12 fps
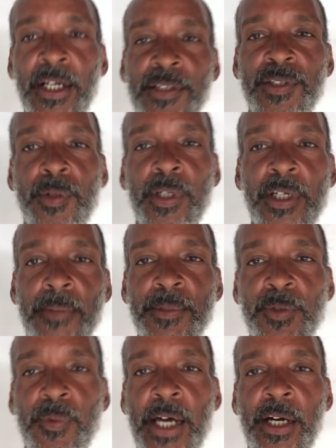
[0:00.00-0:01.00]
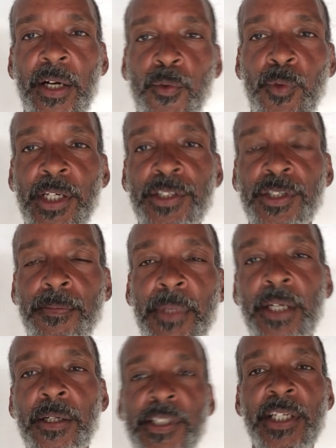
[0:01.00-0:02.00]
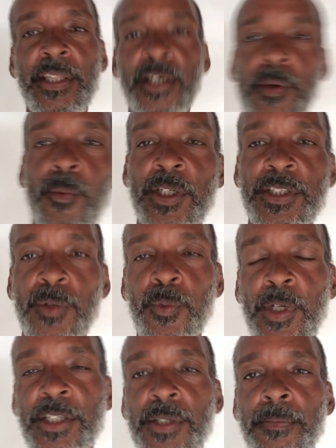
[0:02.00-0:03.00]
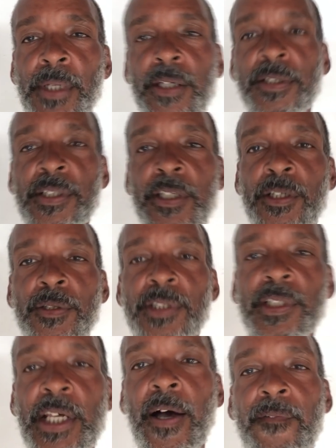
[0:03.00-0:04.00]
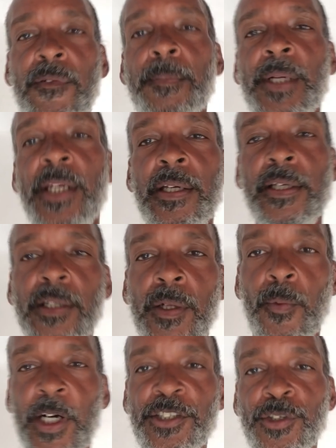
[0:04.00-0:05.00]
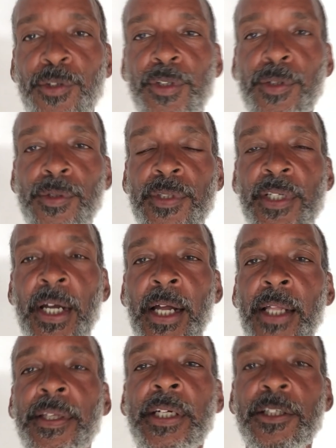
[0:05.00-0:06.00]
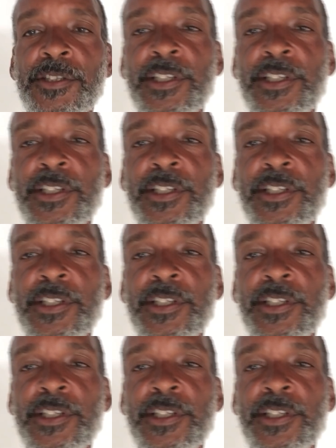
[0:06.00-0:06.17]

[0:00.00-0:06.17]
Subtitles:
So it comes around and reads your meters, and then once it reads your meters, it uses however many kilowatts you use, then they'll